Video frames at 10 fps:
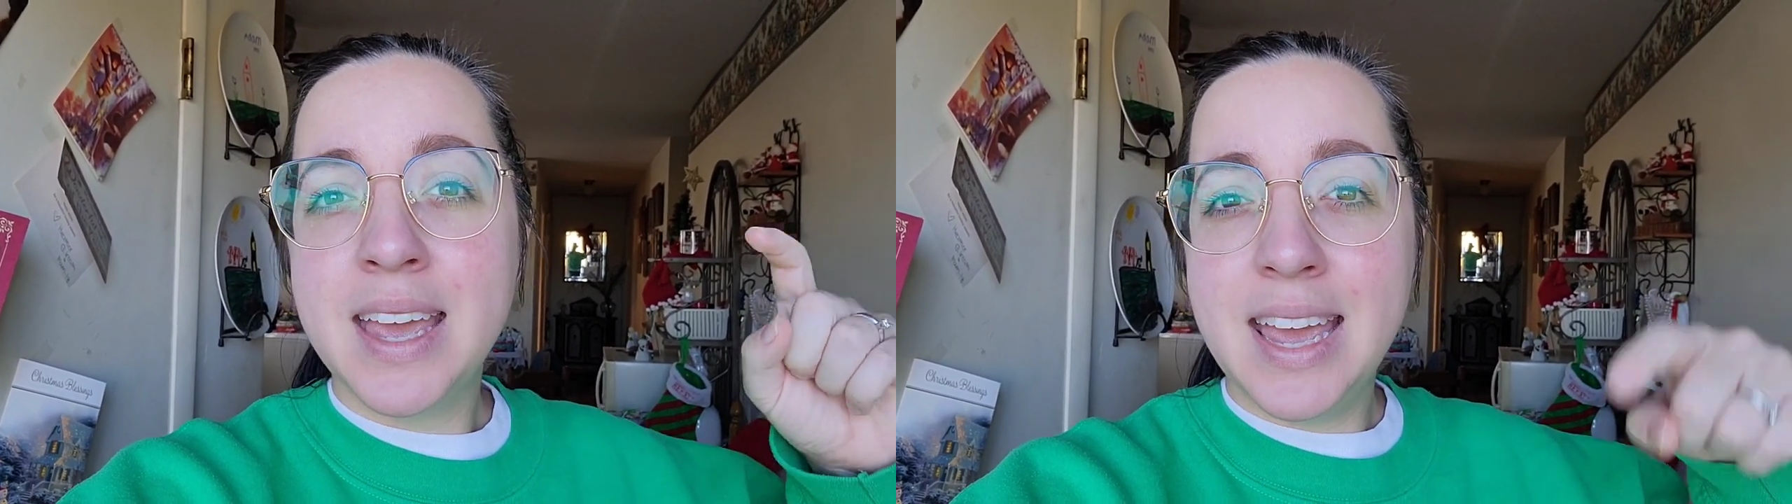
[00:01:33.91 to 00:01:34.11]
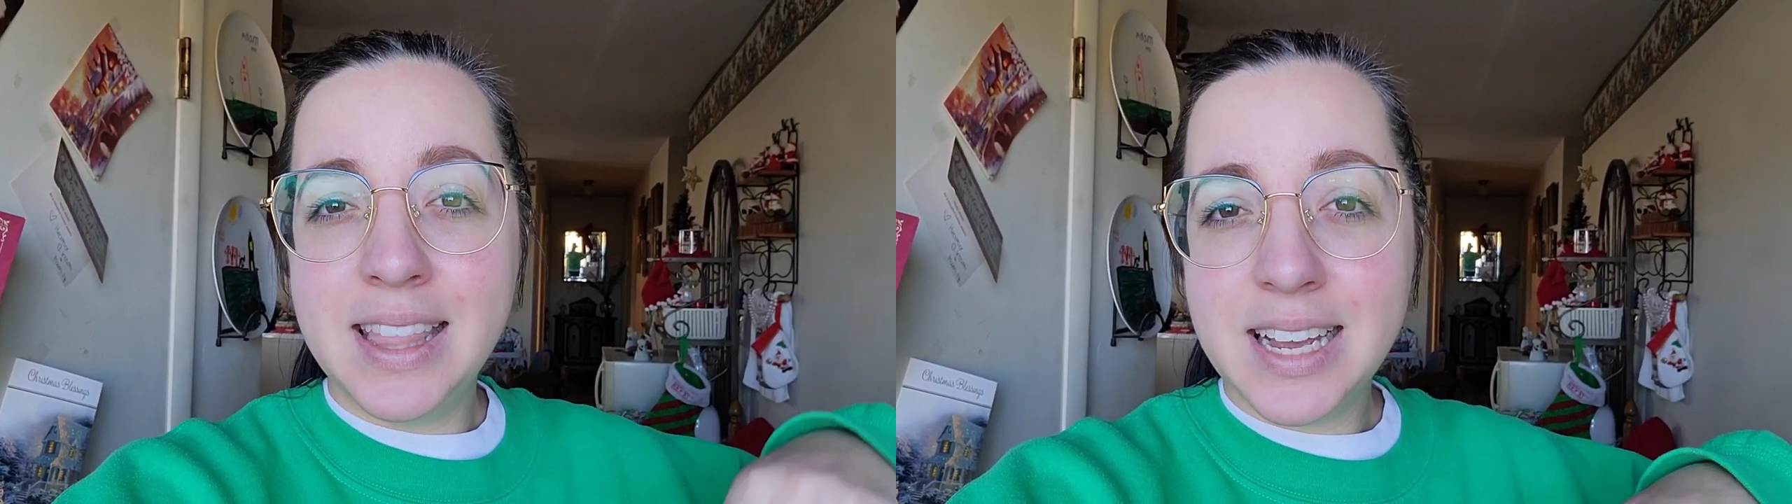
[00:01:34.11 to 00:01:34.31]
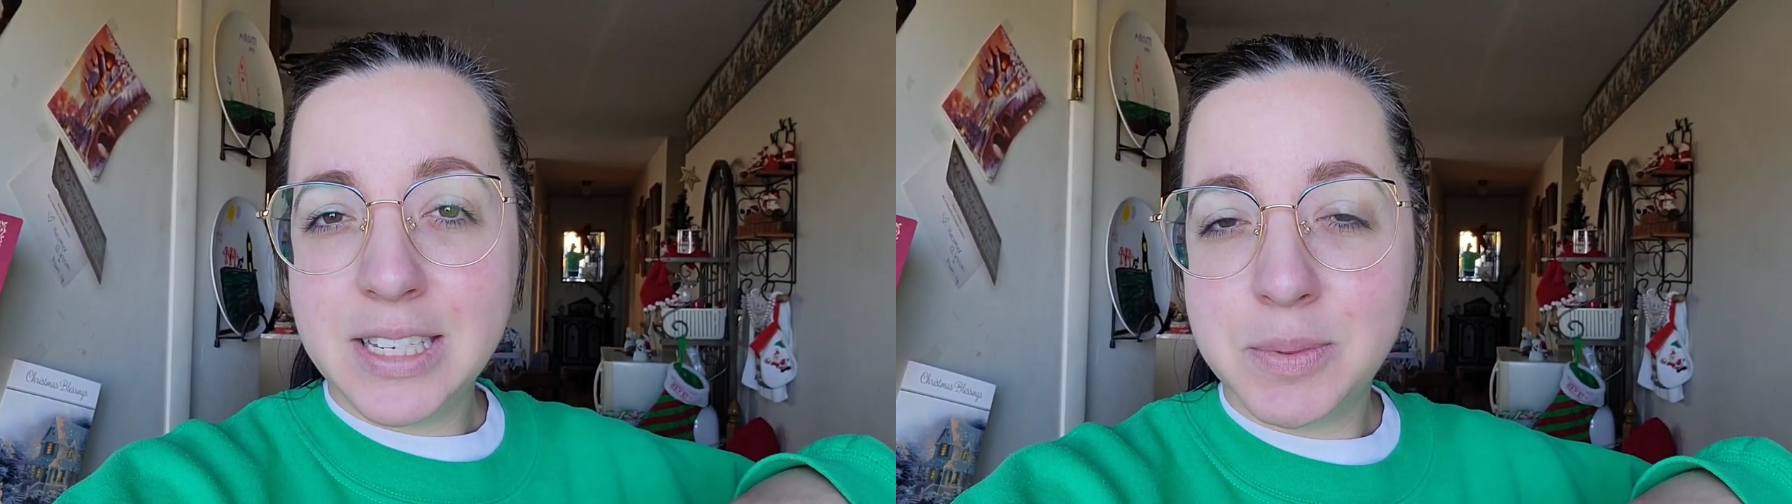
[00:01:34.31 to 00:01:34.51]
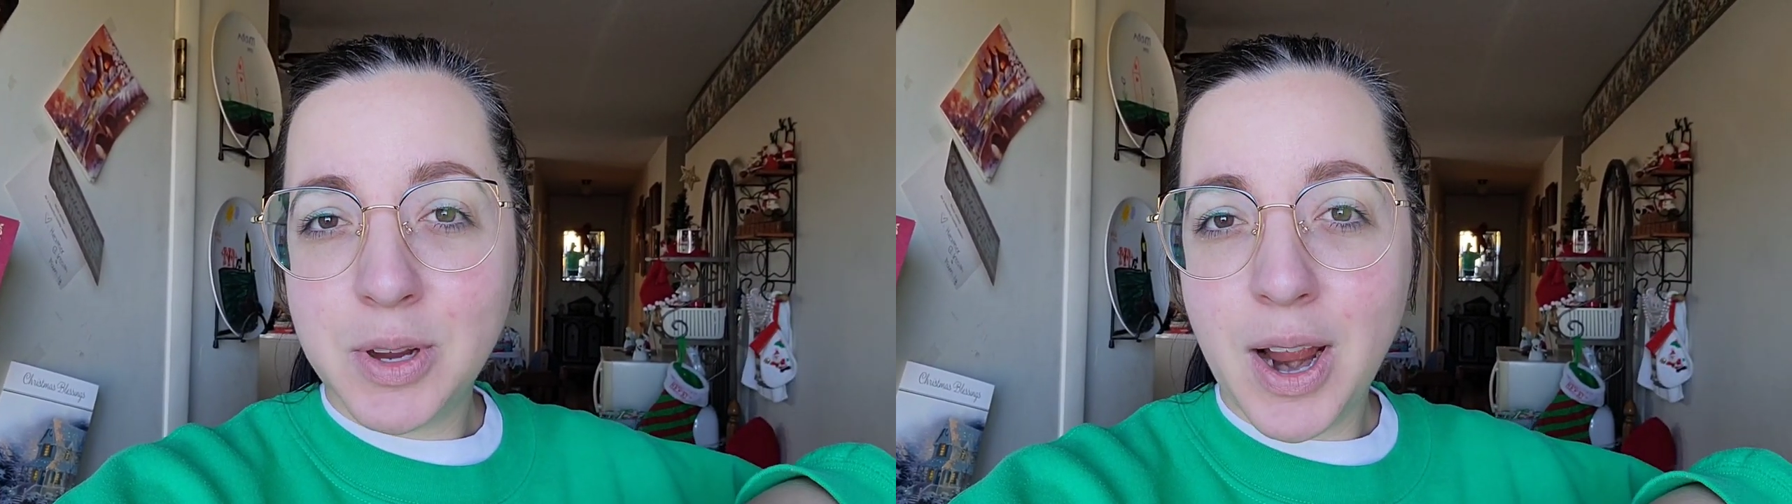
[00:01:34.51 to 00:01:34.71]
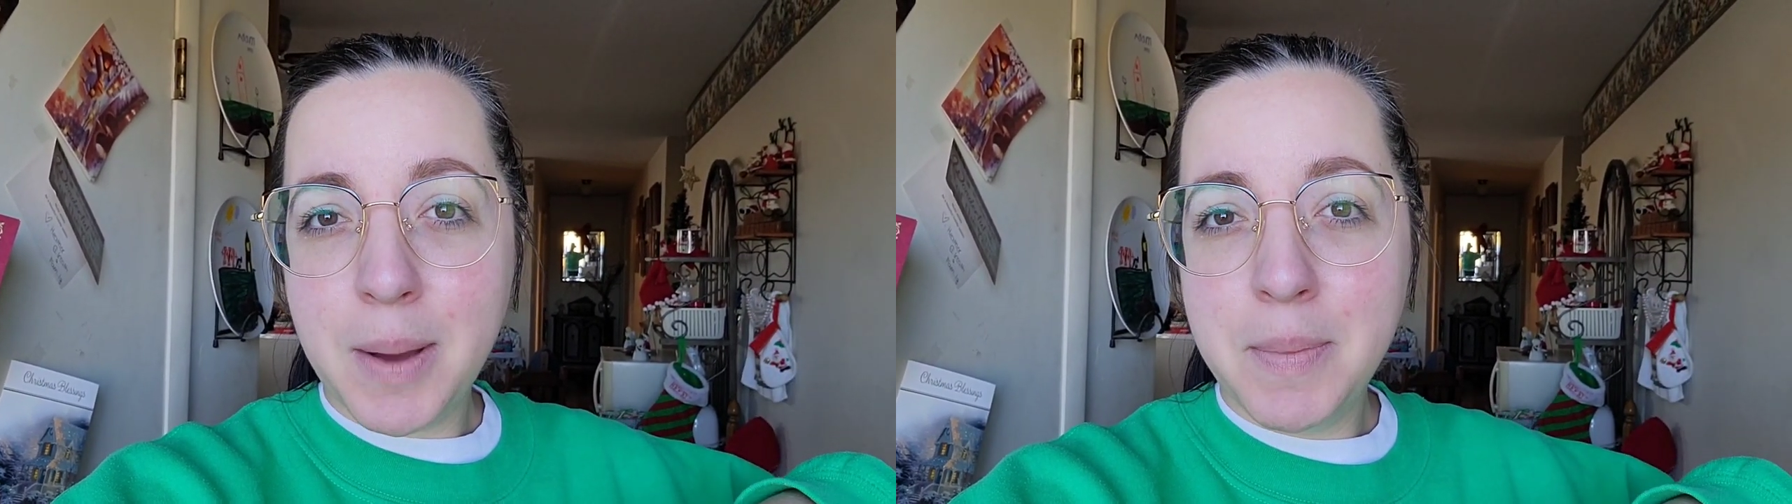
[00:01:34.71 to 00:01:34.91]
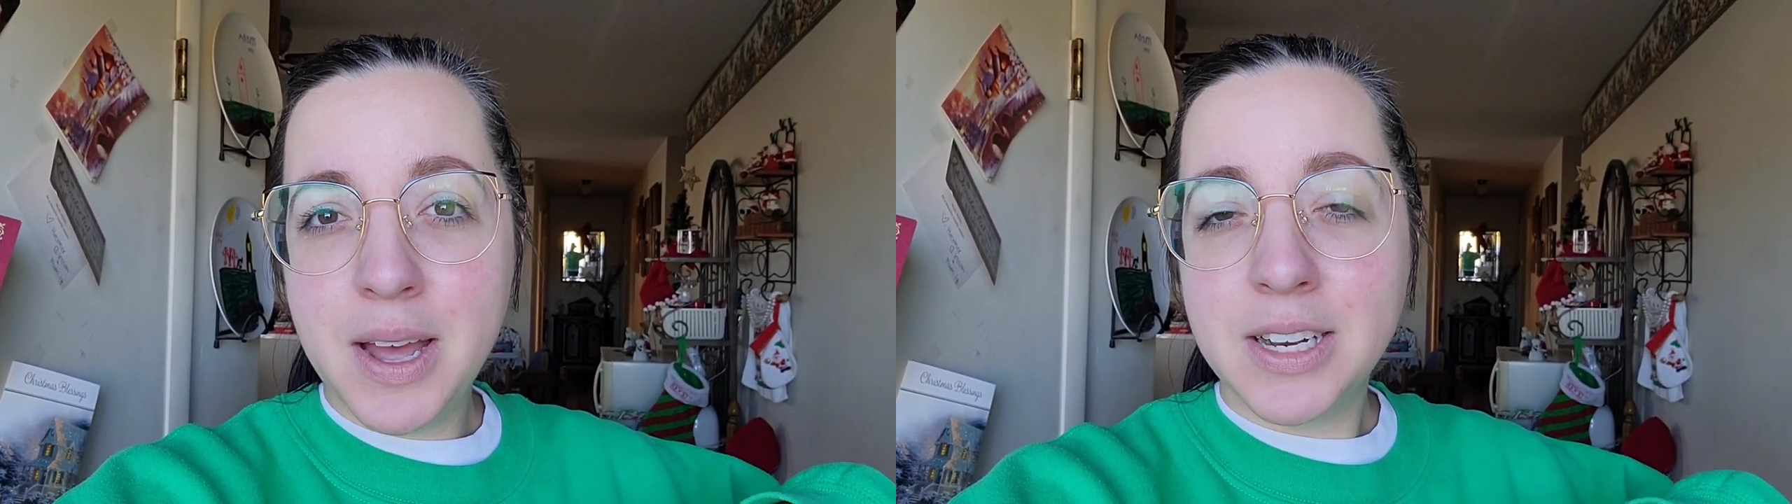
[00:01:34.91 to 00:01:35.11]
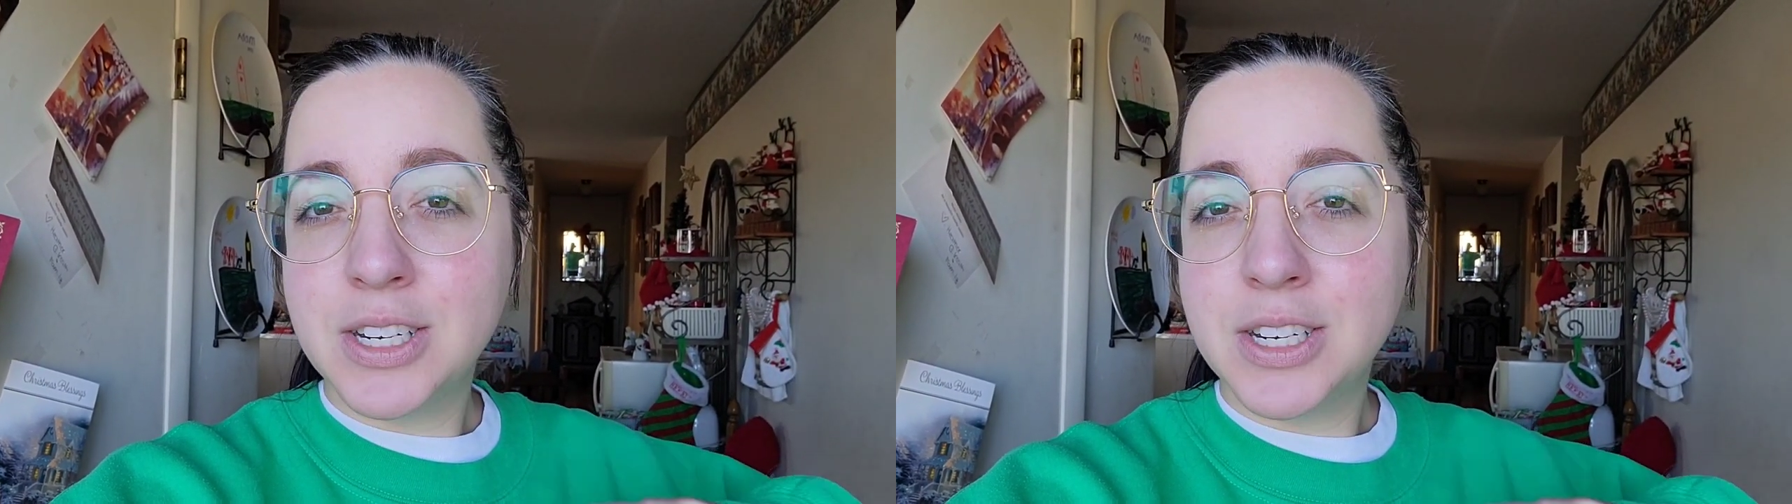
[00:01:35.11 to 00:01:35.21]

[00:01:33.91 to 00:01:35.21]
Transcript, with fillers: hit that subscribe button,